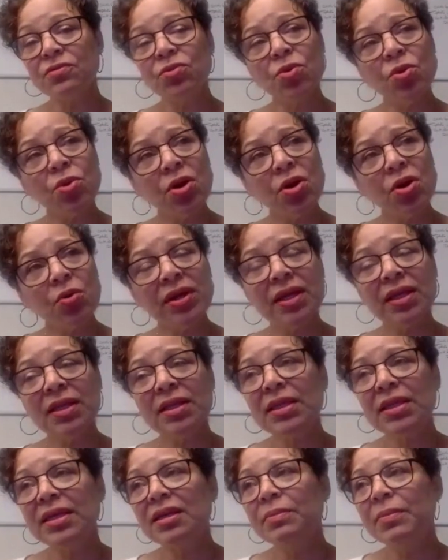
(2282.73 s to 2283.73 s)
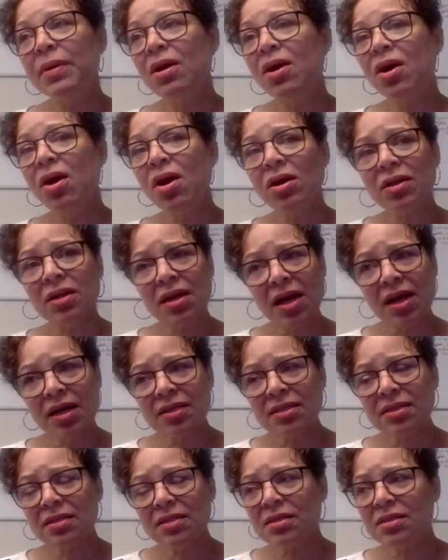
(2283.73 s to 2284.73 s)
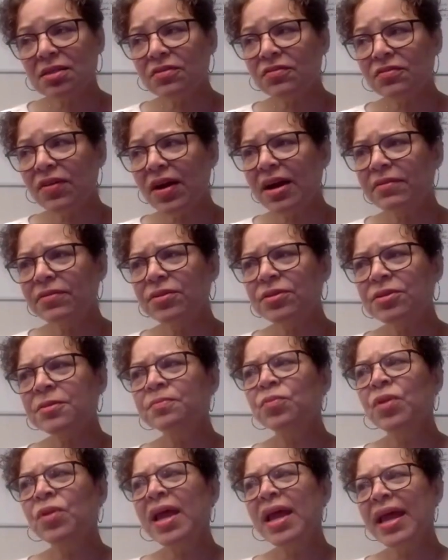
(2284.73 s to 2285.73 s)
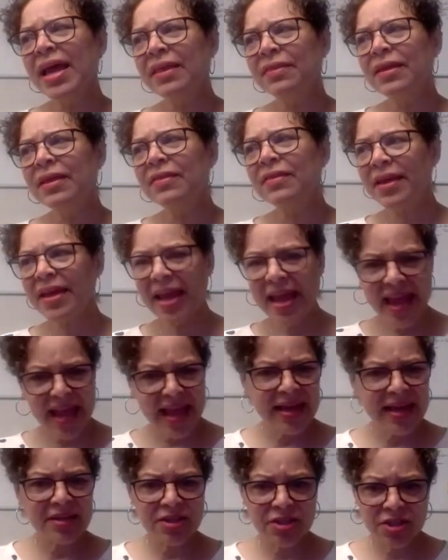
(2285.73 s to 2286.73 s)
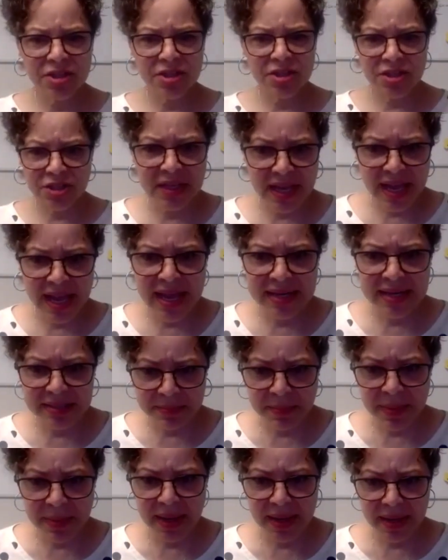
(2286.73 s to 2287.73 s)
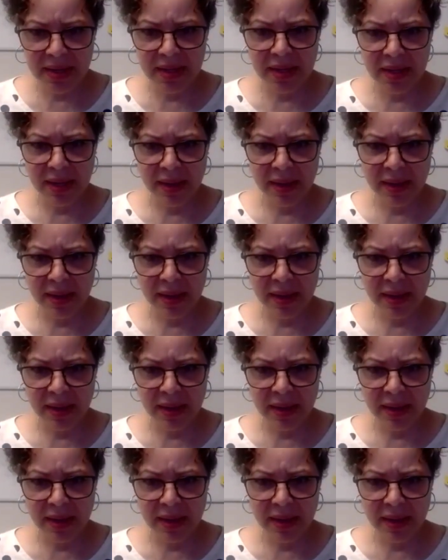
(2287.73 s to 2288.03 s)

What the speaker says: war, we can think about Holocaust survivors, and that they had shifts they had to make.